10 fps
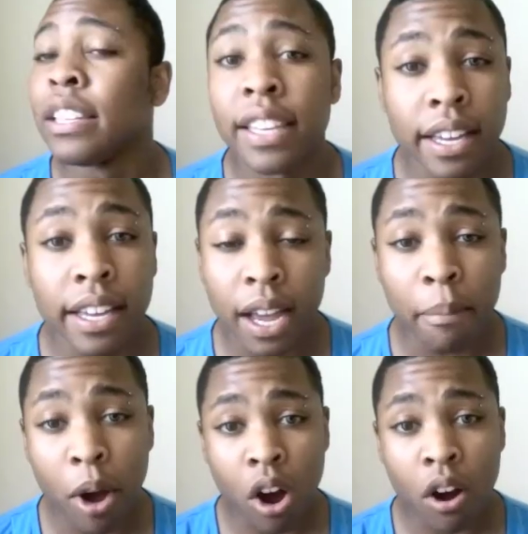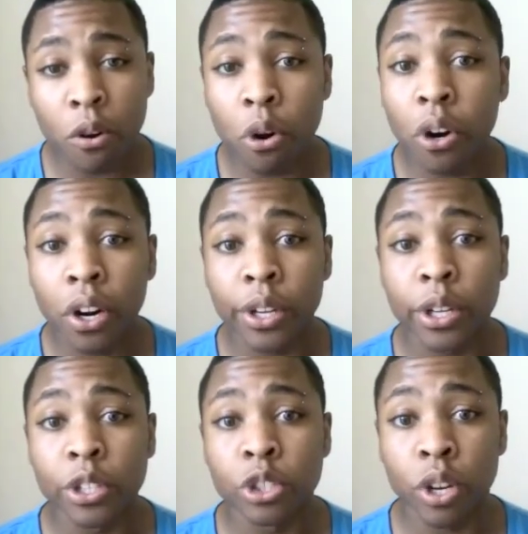Yes, I'm all for
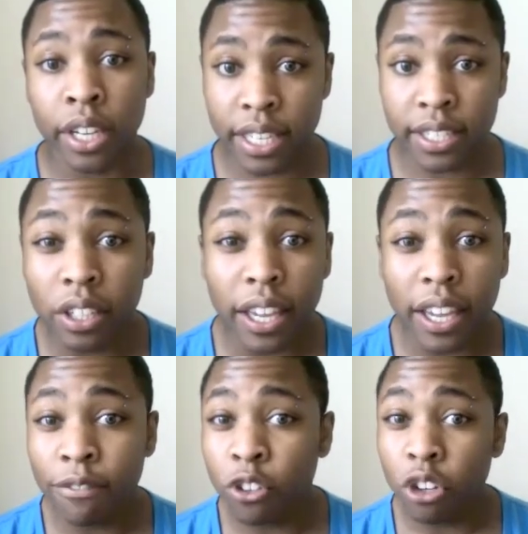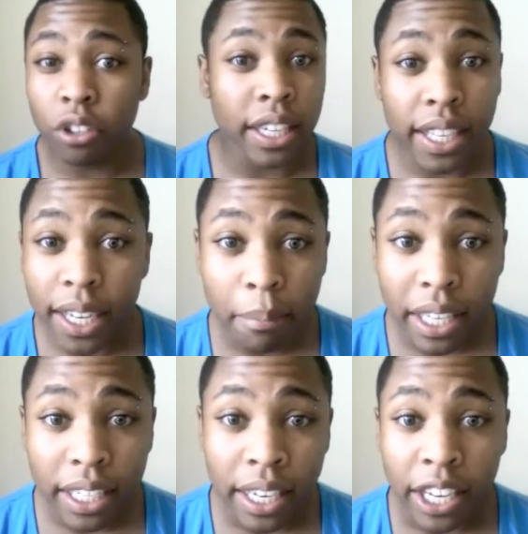drug testing. If you're getting
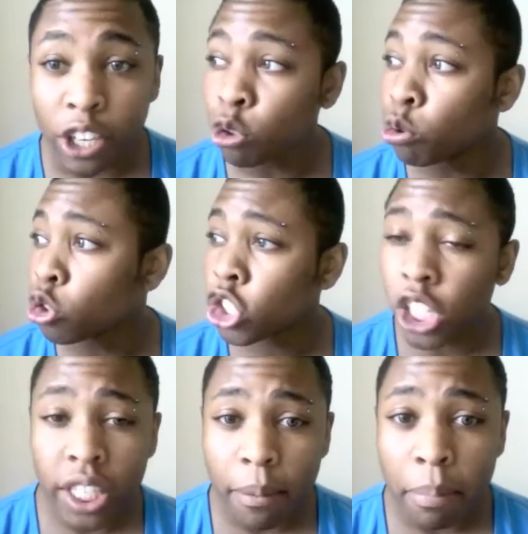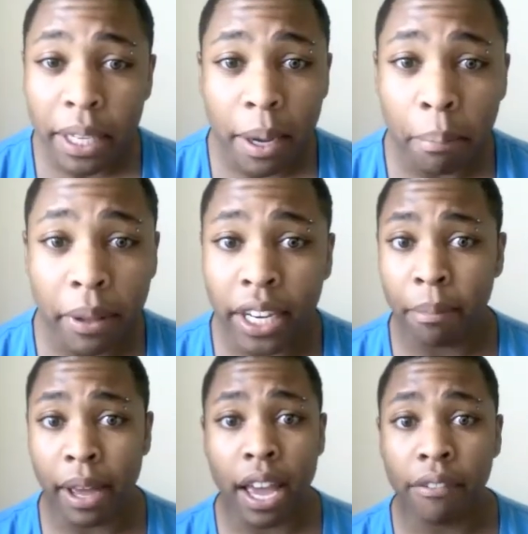money, you shouldn't be complaining
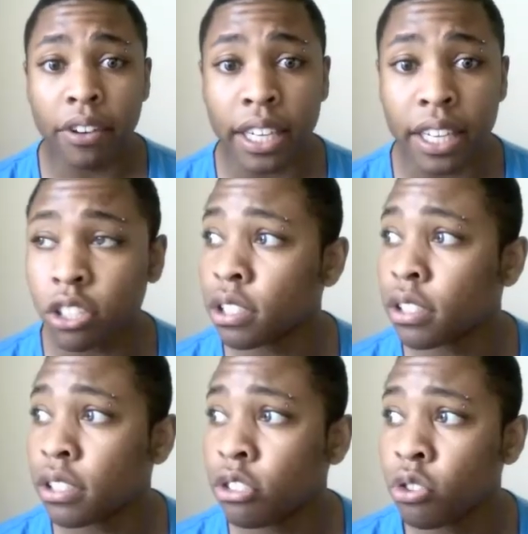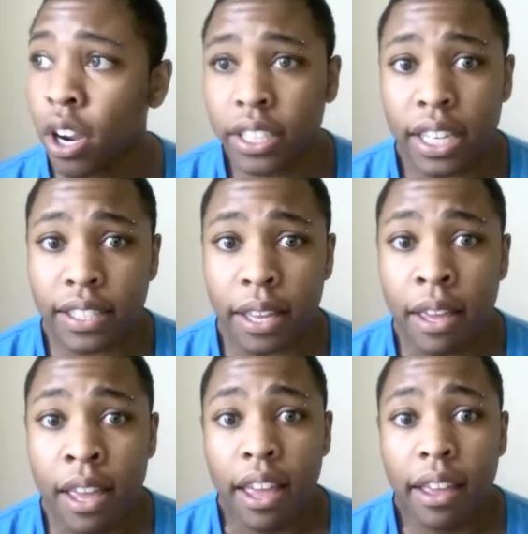about having to get drug tested.
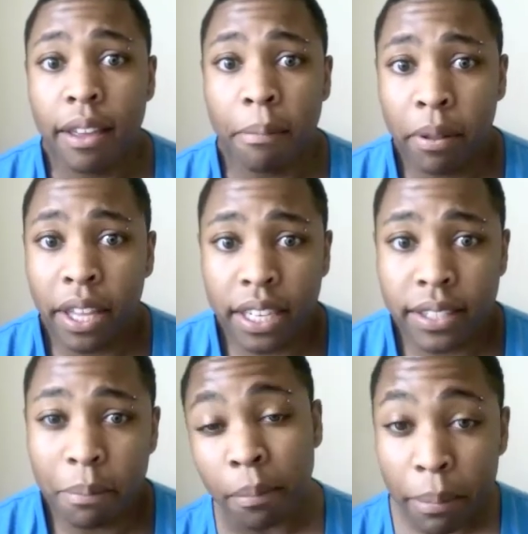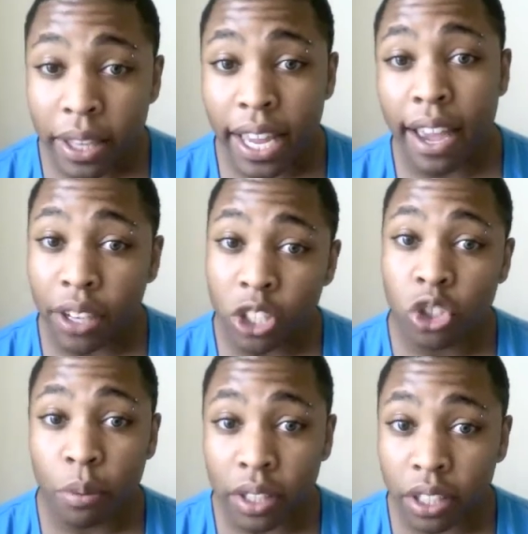Plain and simple. People that have an
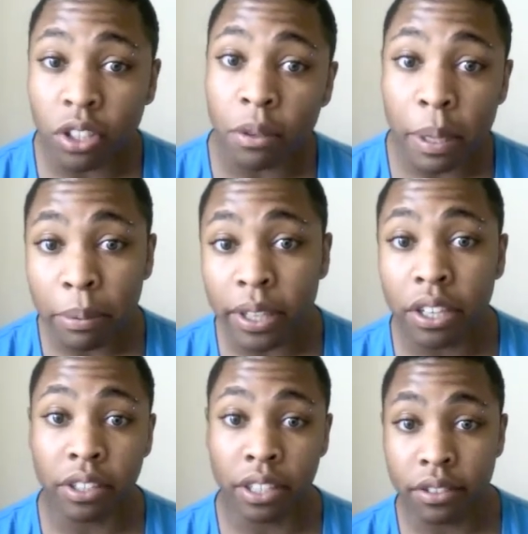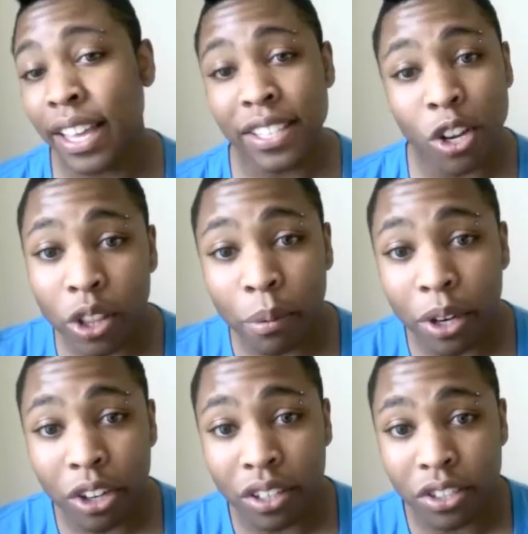issue with it are the people that are guilty. The only way you're
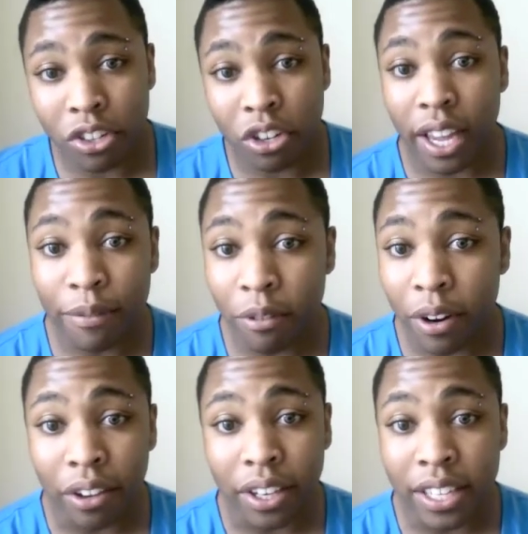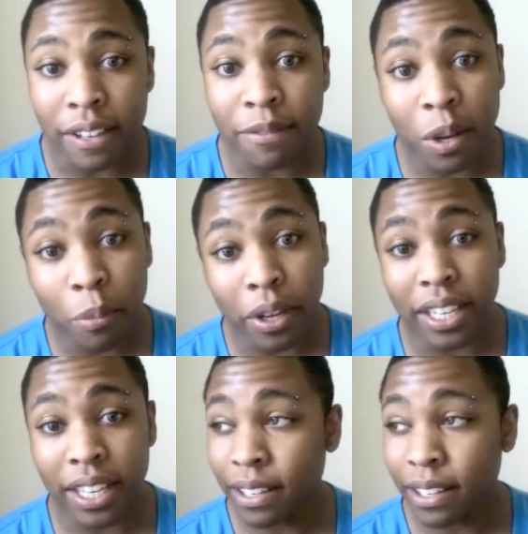going to turn your life around is if someone